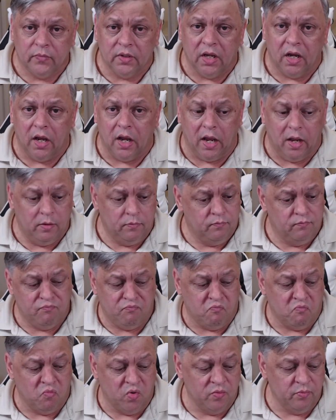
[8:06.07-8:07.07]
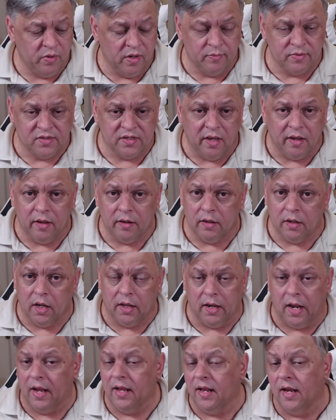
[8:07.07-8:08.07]
I wouldn't be upset.
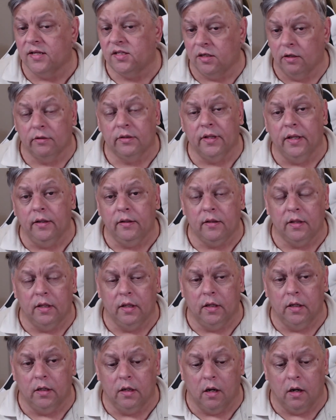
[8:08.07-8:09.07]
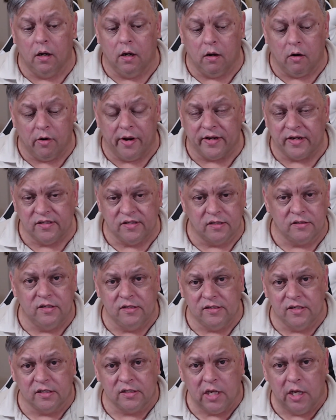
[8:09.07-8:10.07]
I still think the RX
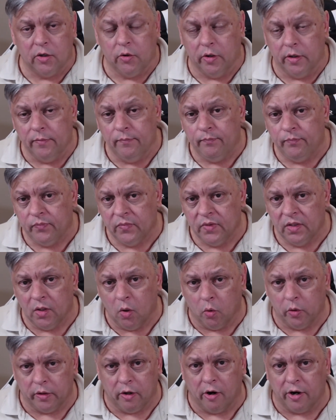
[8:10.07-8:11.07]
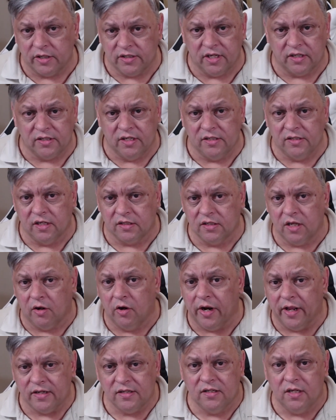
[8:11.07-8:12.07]
6600 or the RX
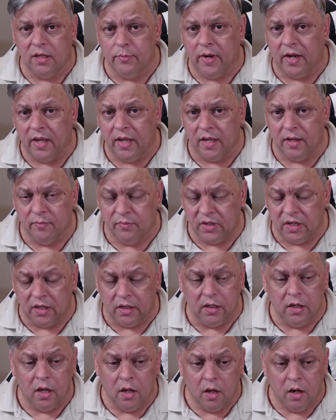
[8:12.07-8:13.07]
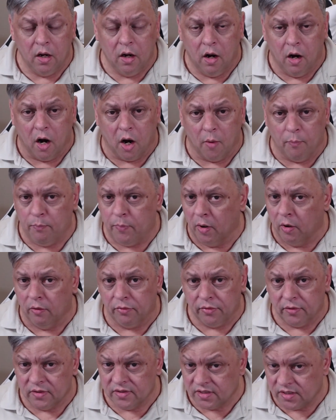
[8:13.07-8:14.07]
6600 XT by AMD are
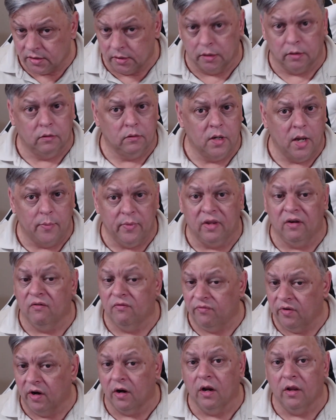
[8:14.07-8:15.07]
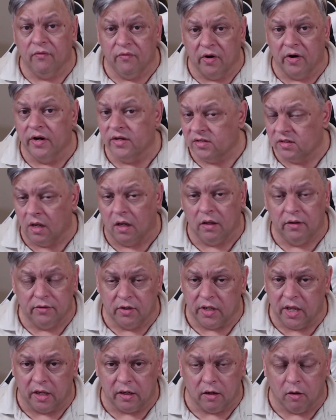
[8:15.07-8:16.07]
both still, I mean, very, very solid.
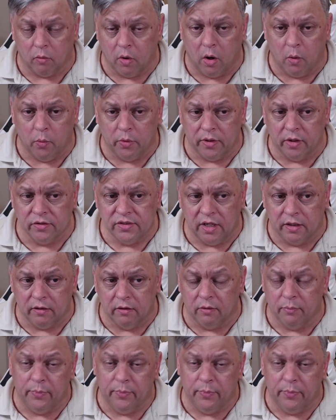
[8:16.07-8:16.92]
You can't go wrong with those either.